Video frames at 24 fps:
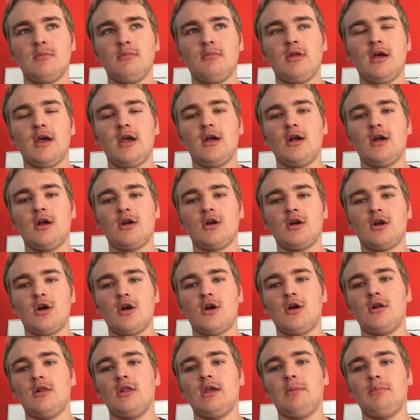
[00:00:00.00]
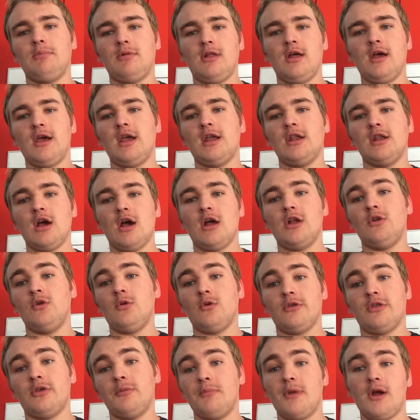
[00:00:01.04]
player currently playing, not
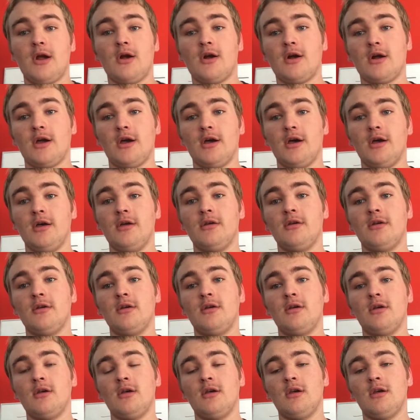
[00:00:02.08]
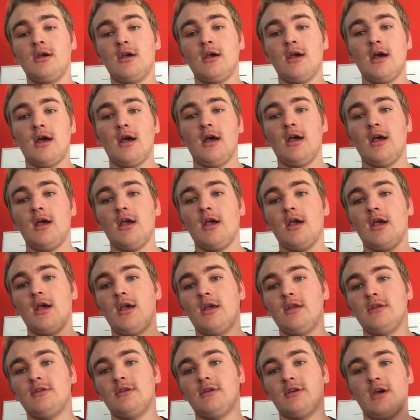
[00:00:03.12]
North America,
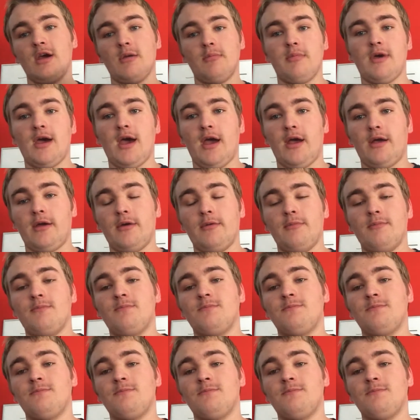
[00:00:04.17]
to come back?